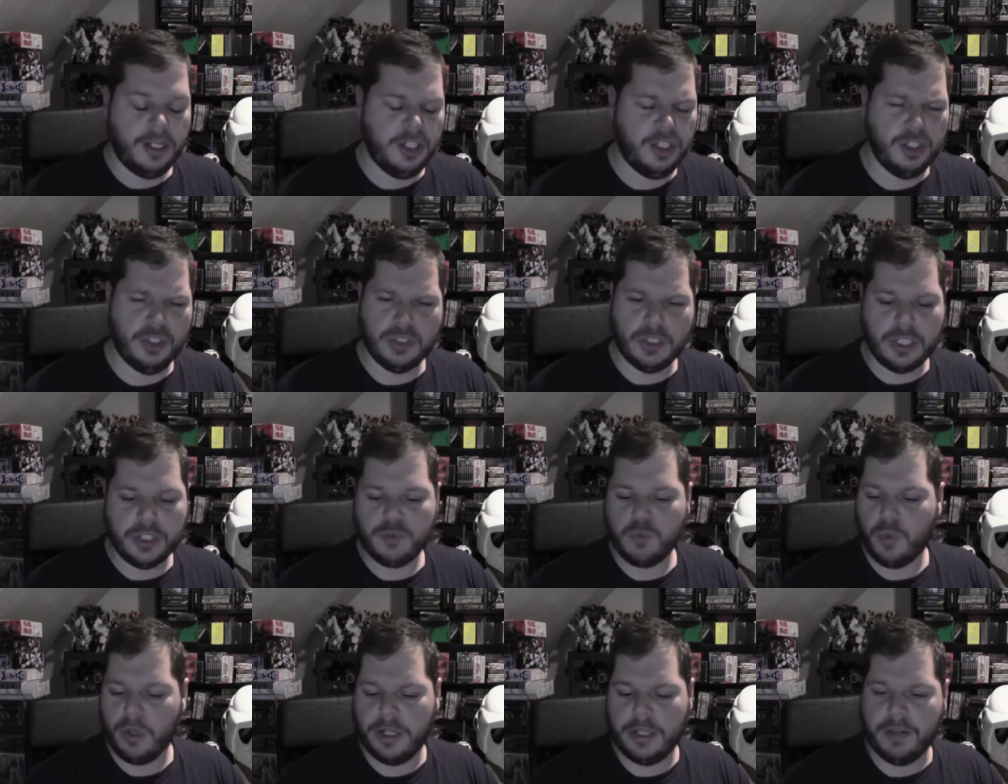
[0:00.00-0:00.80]
Usually
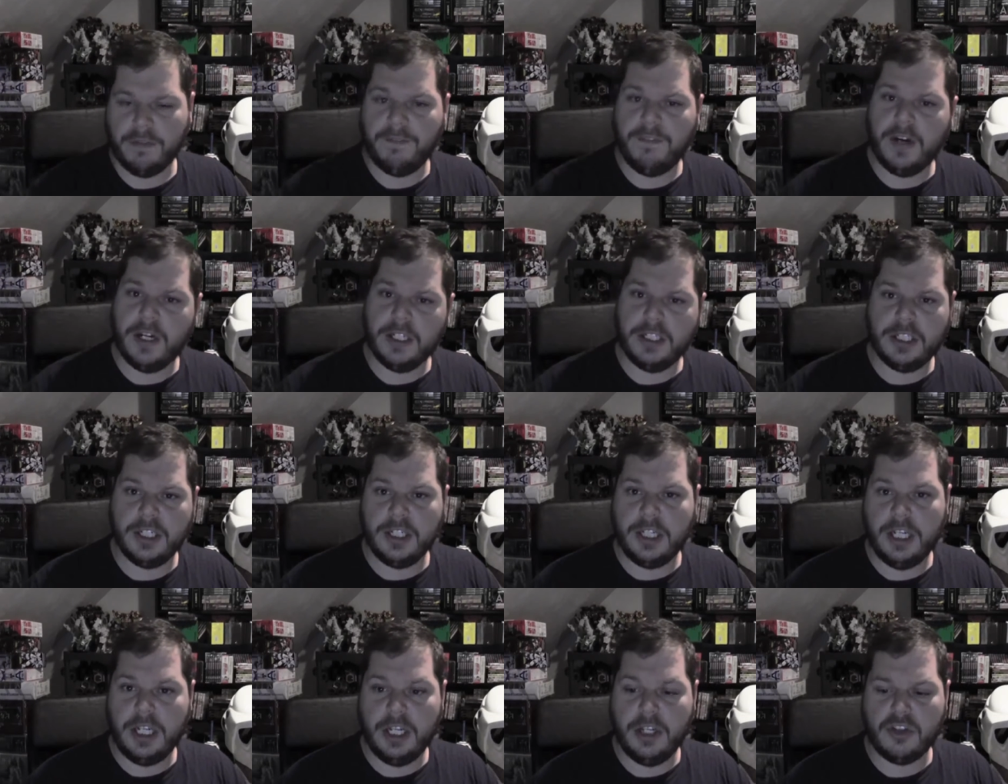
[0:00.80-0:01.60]
it's one of the
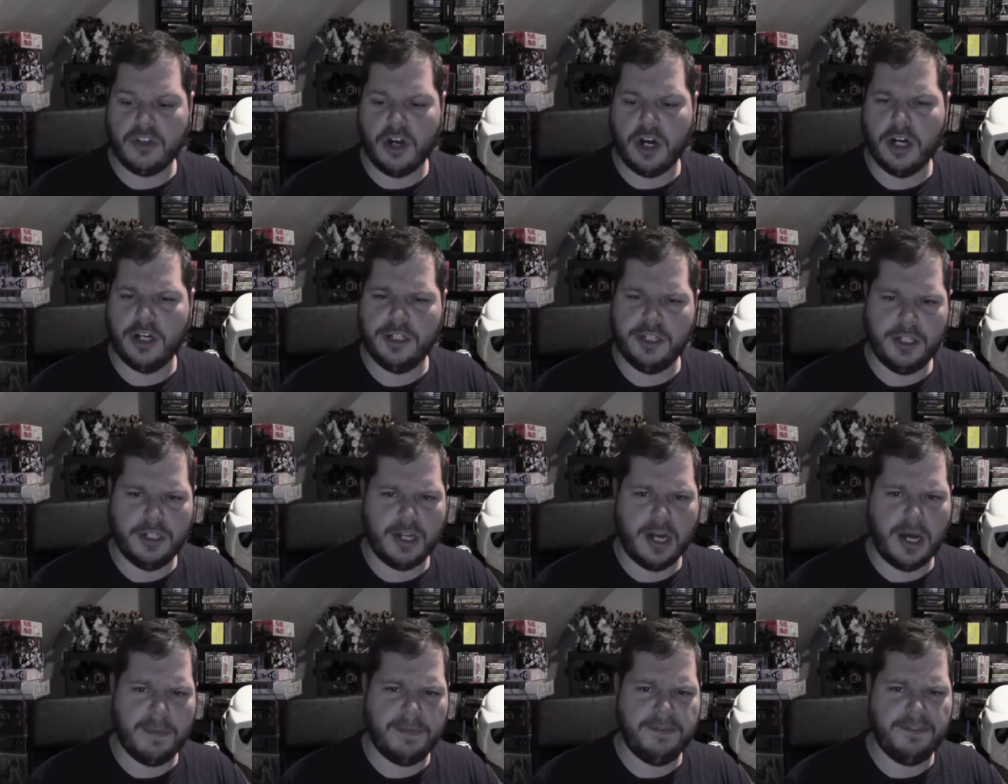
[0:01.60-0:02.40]
function keys on
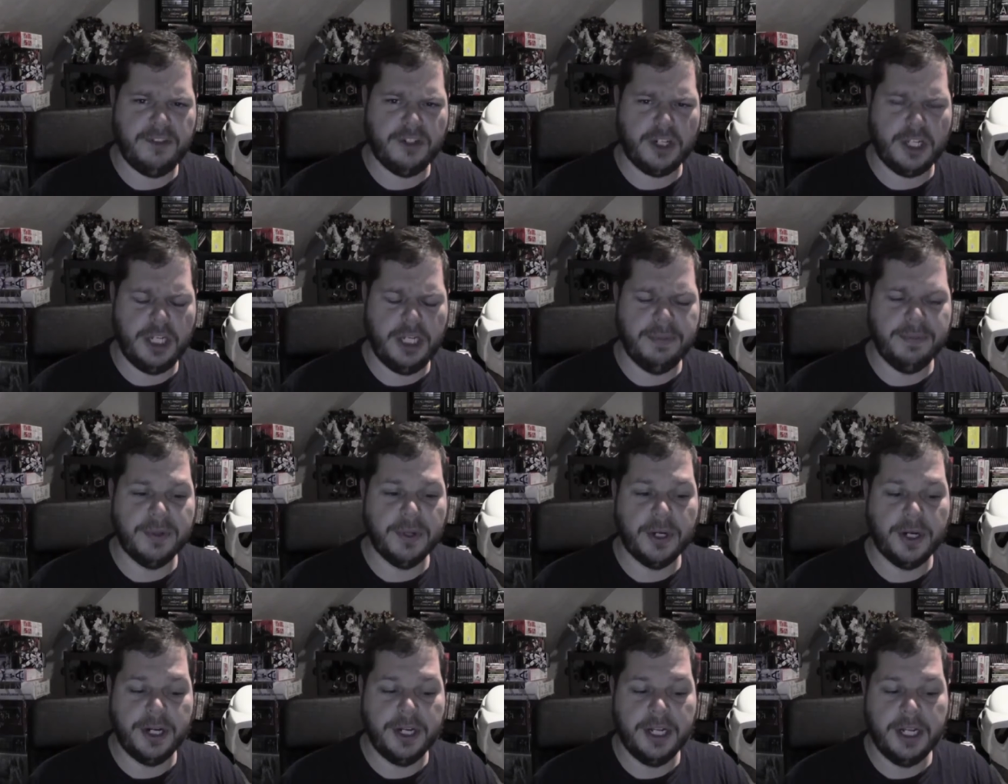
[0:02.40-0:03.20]
top of your
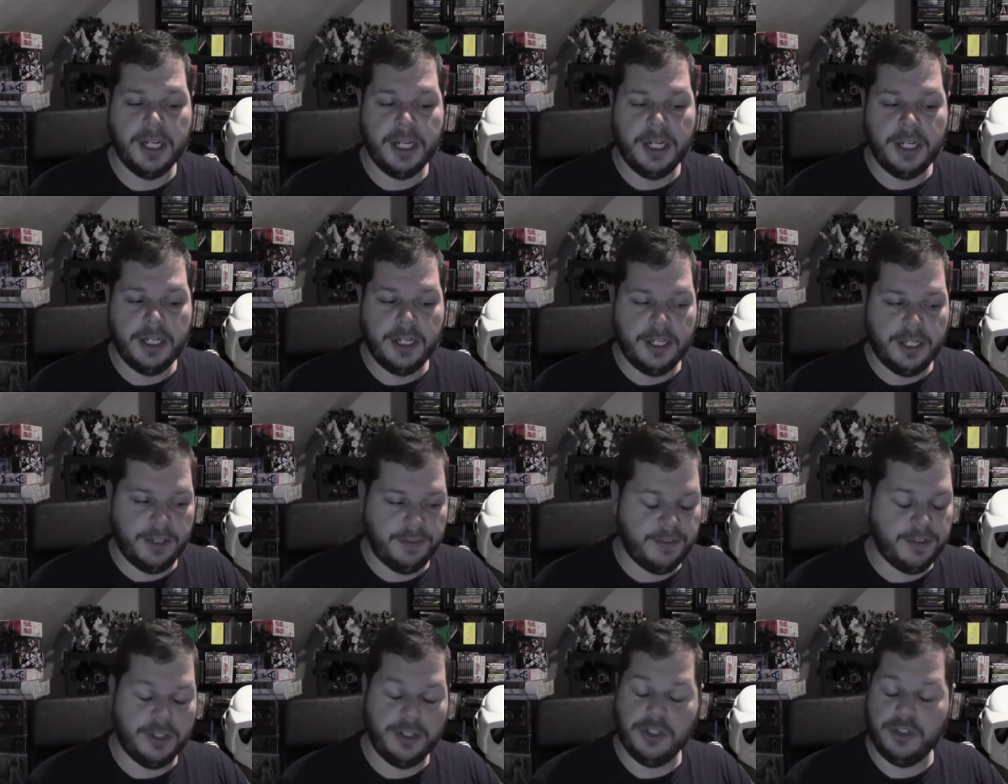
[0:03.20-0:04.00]
keyboard
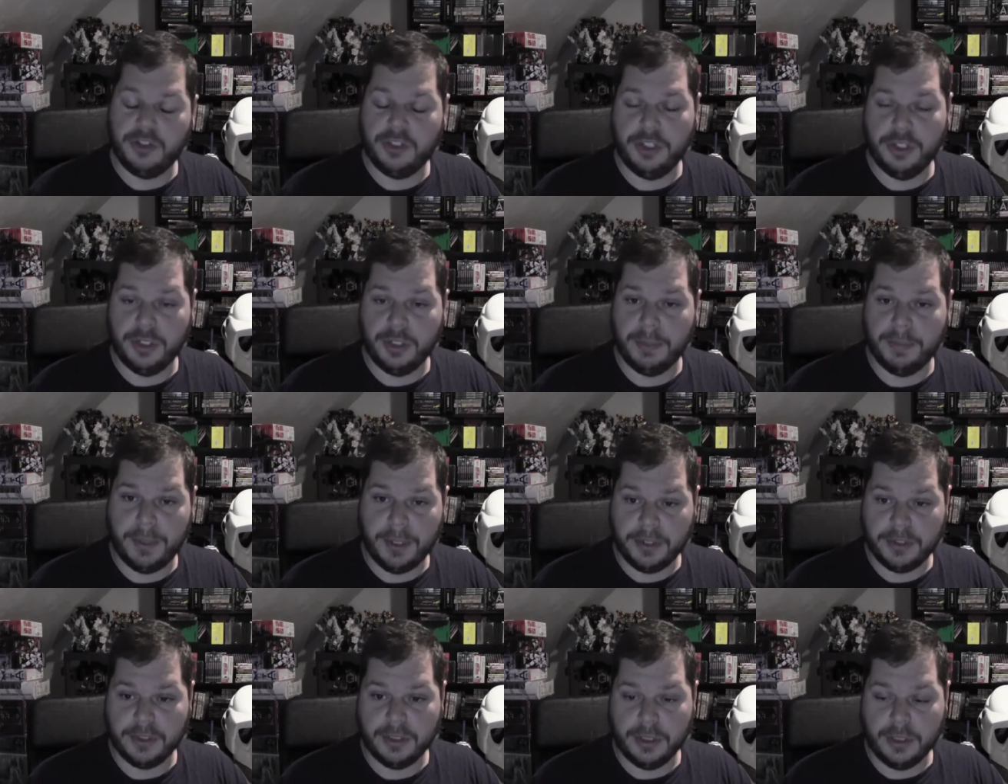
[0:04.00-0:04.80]
if you're using a
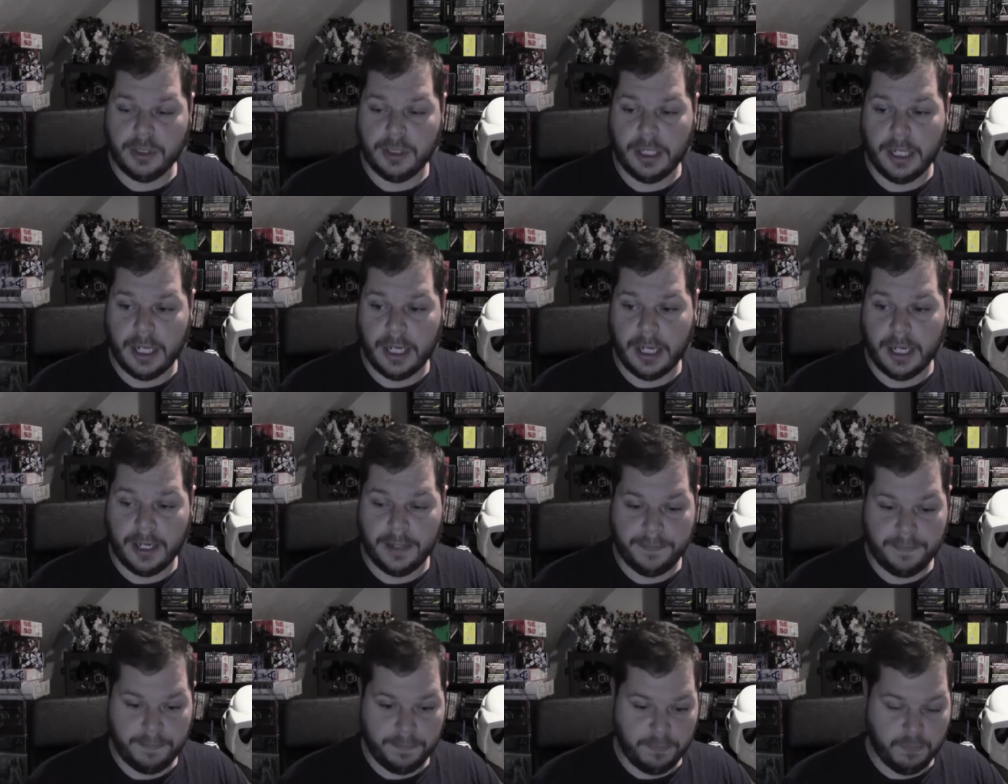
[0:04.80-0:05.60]

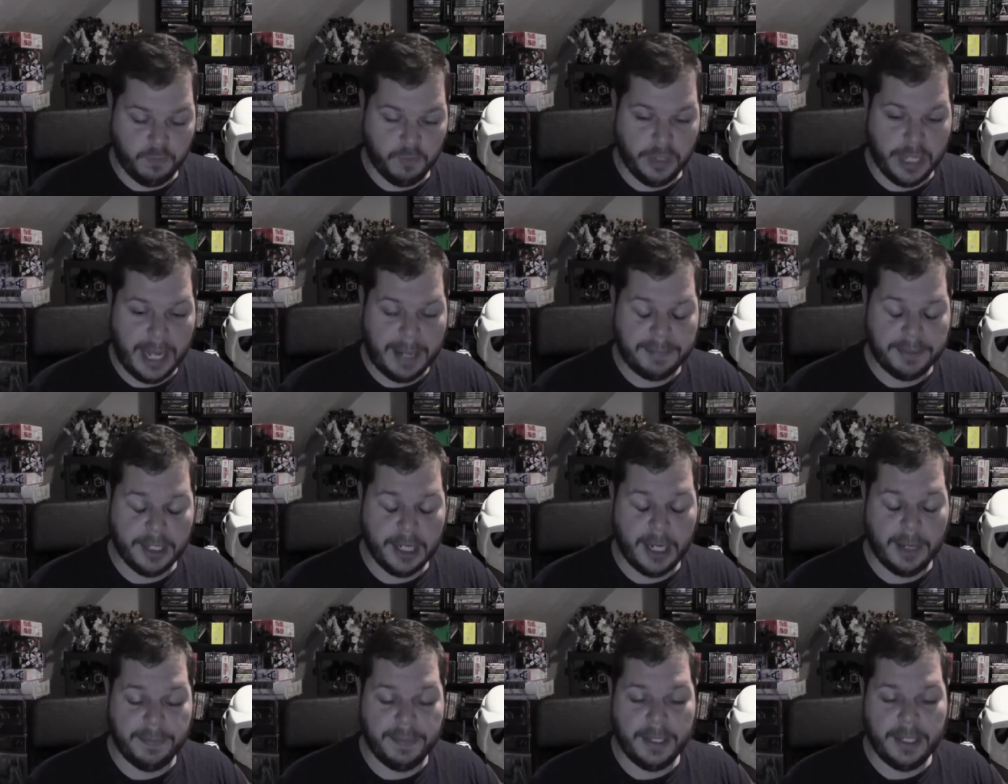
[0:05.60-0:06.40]
personal
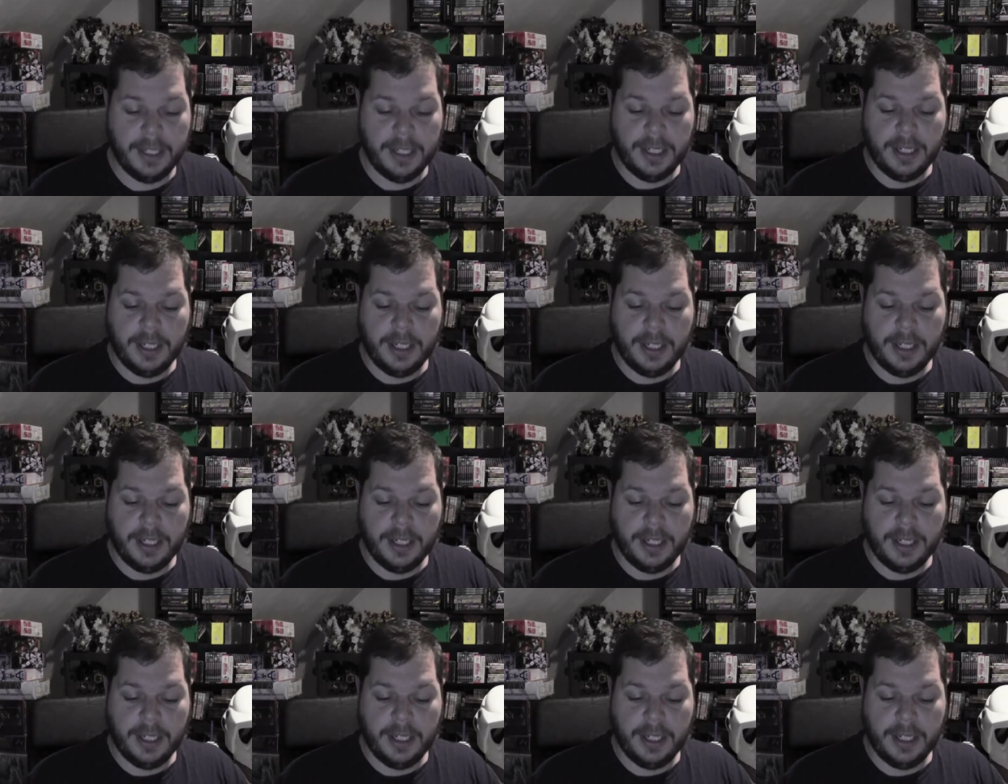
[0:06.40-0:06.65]
laptop,